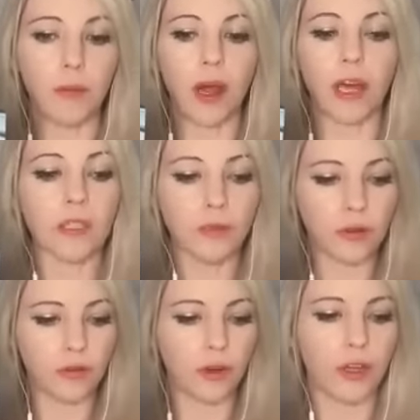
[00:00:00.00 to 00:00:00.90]

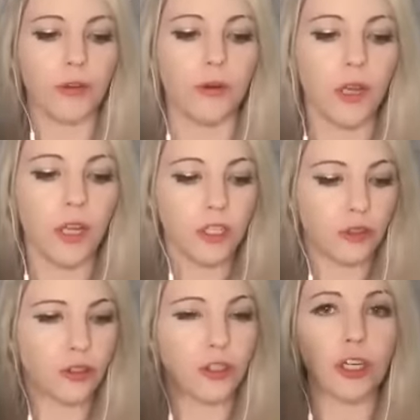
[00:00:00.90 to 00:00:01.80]
possible for you
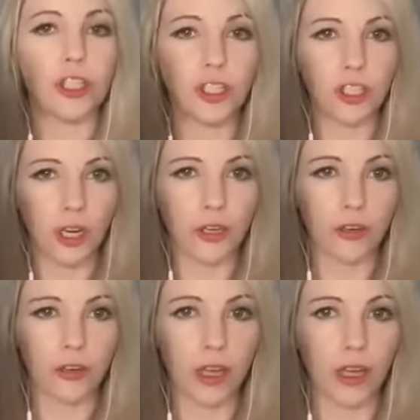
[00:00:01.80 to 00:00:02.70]
to start to shine
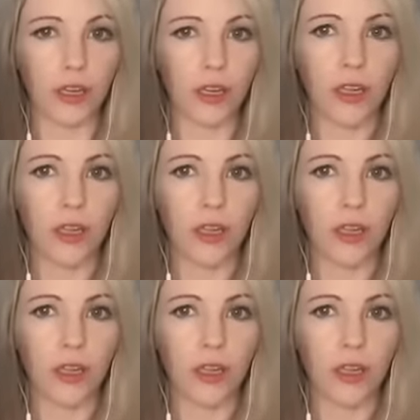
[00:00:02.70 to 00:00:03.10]
your light.